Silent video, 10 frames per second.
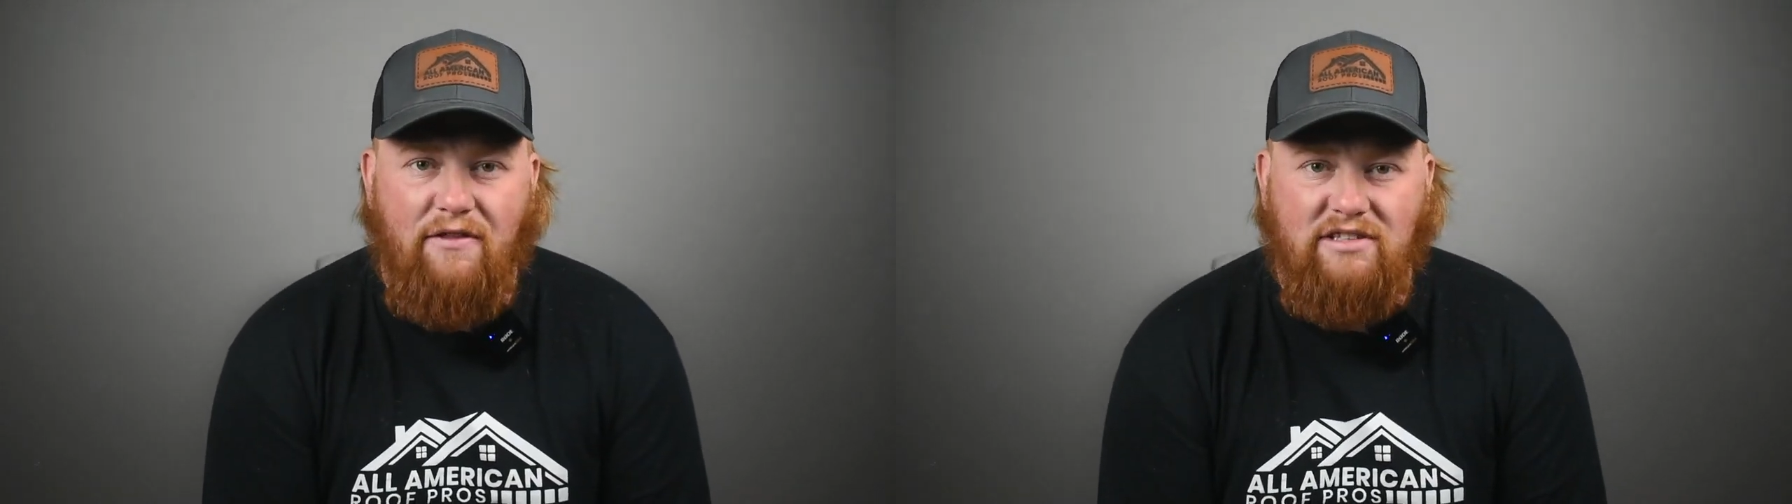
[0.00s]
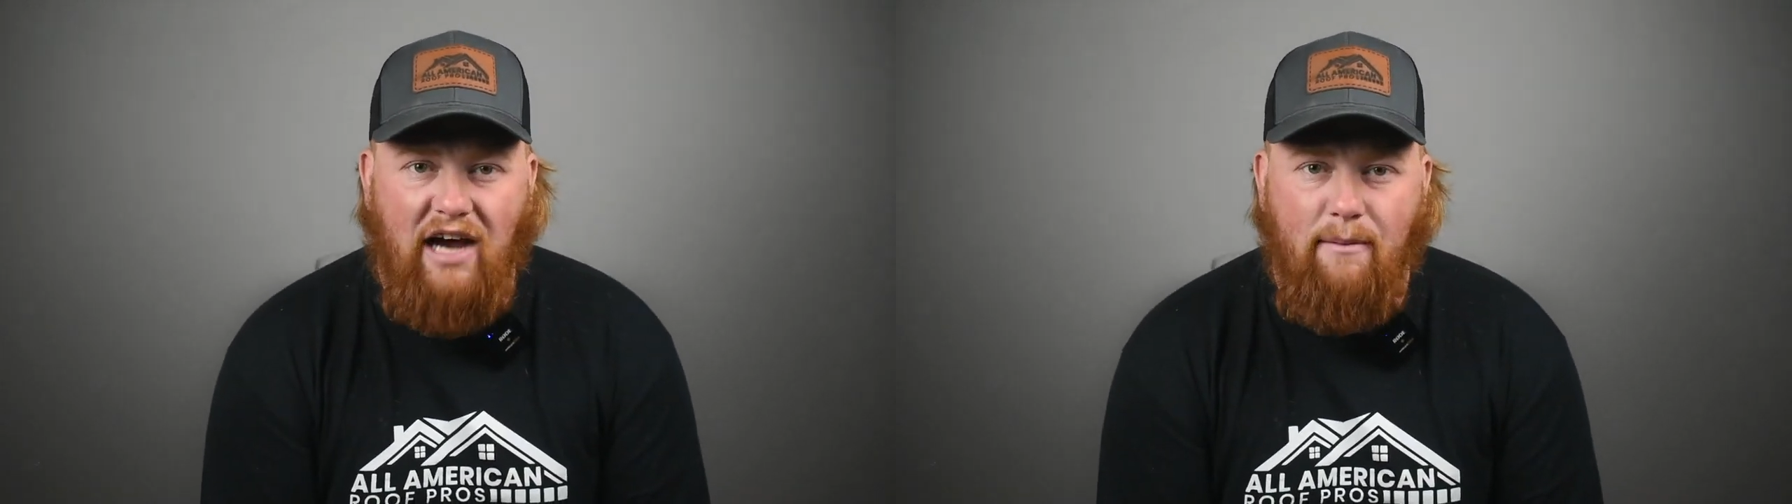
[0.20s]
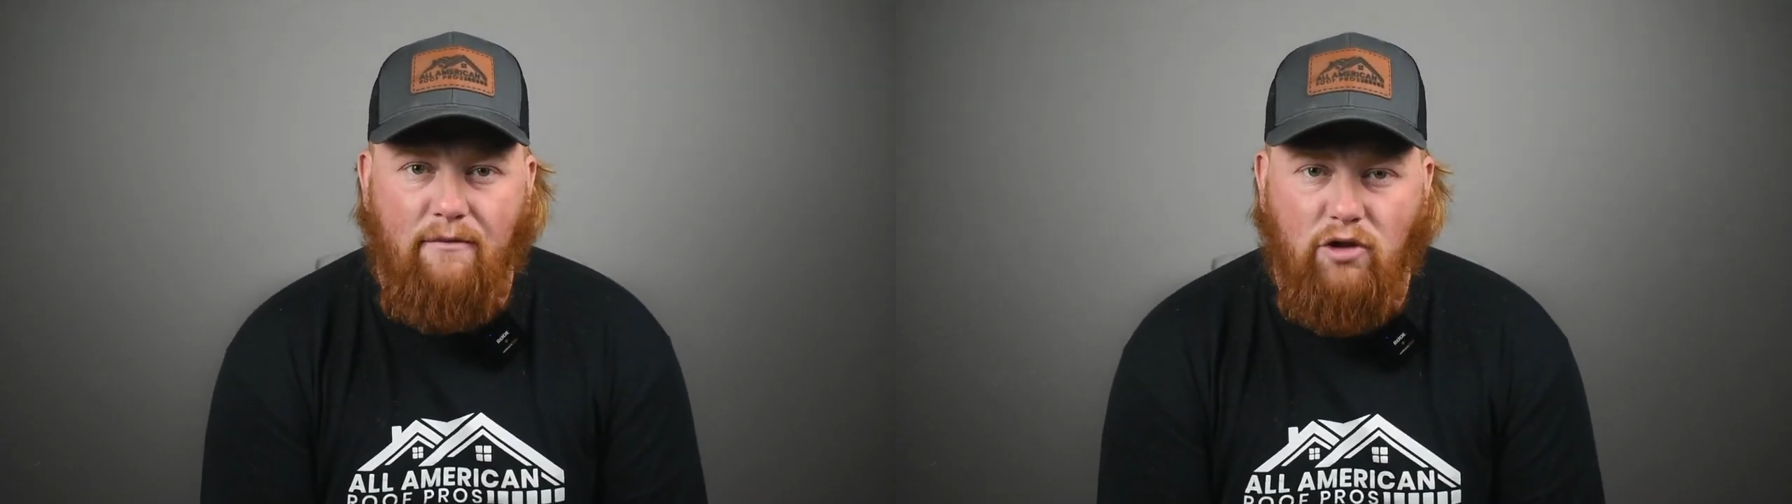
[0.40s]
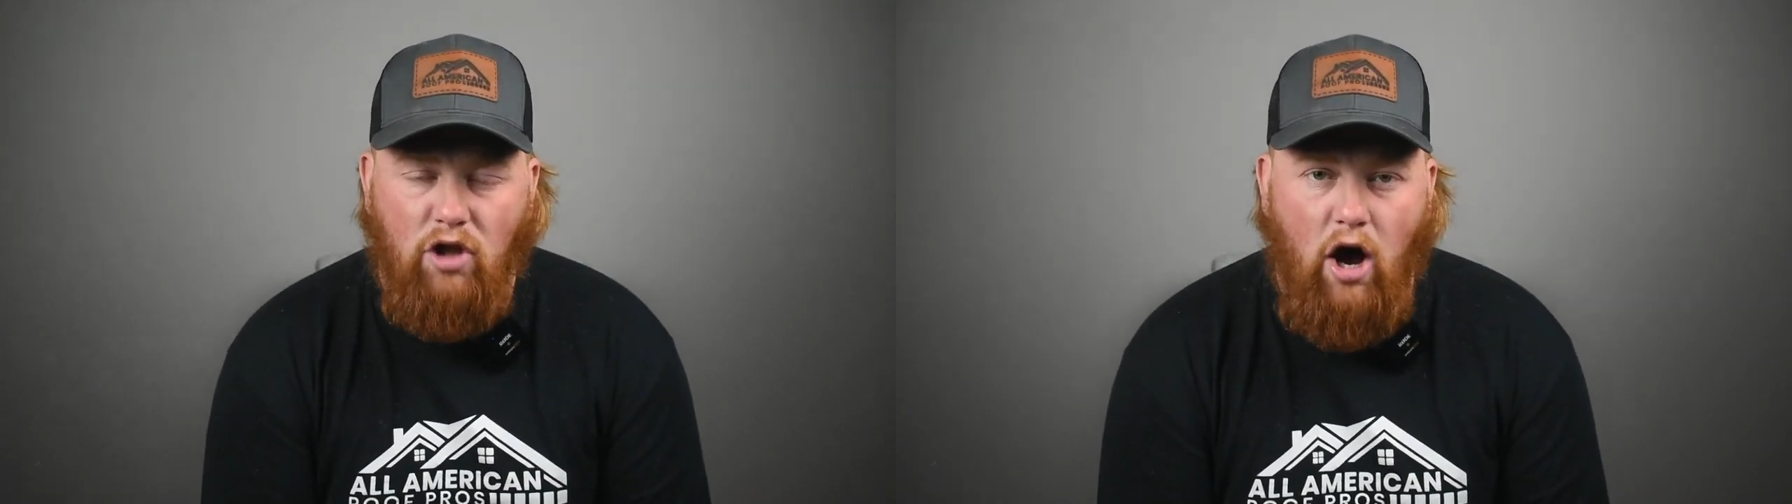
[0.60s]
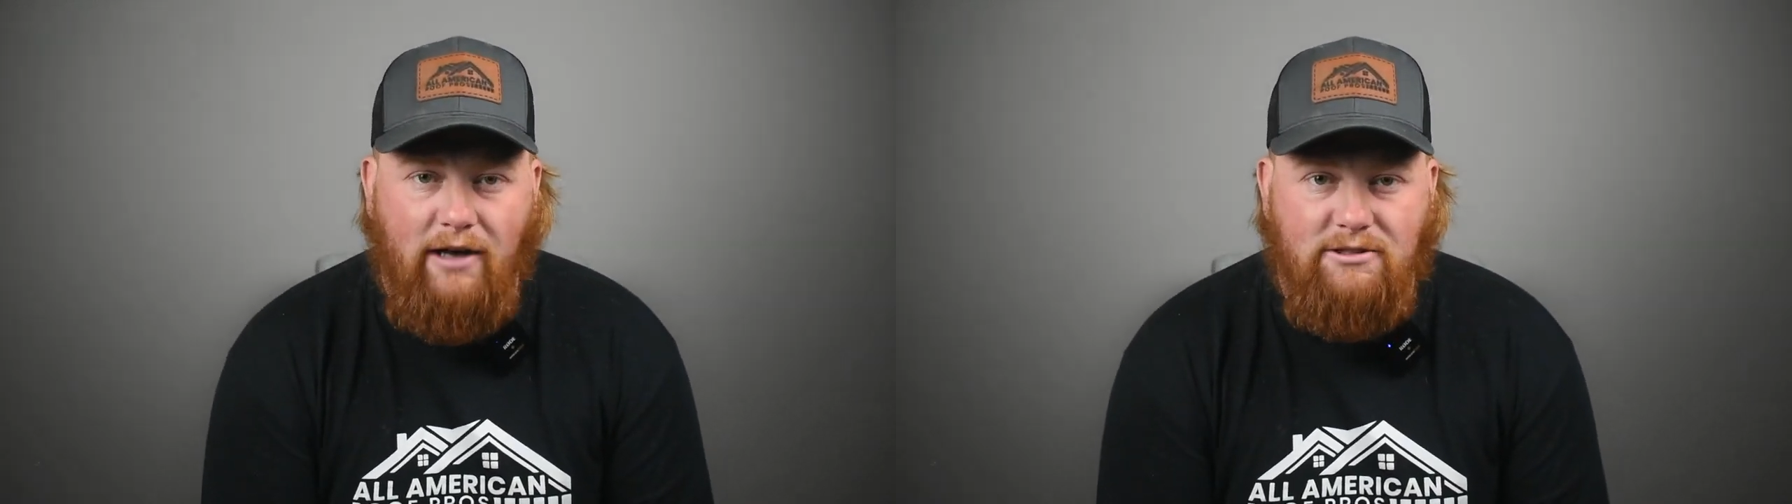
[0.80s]
the time of the
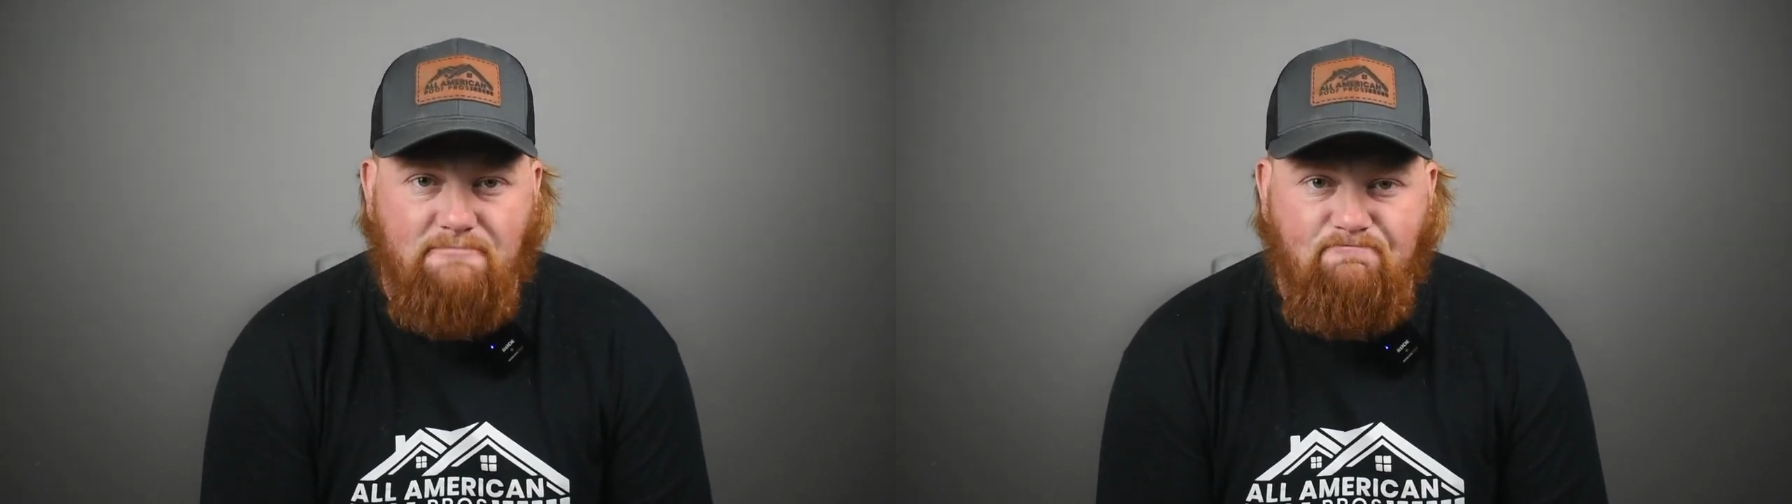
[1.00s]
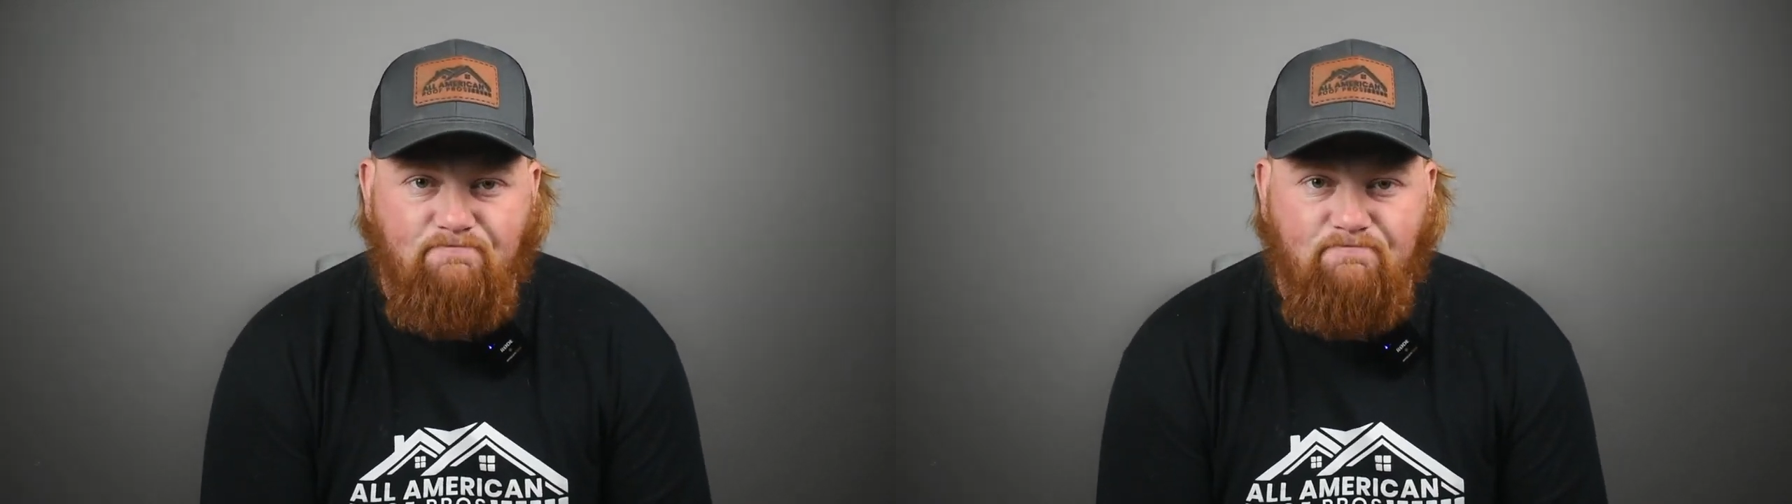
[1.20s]
loss.